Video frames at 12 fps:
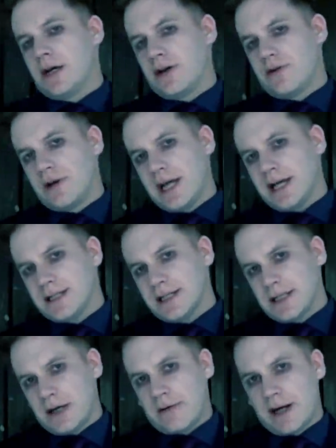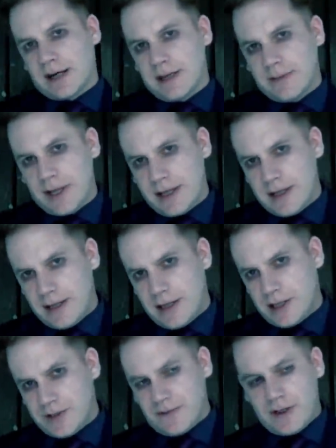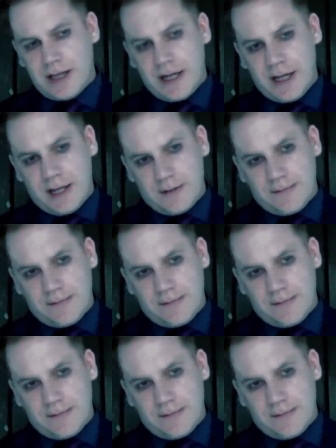created directly by the lineage of Cain.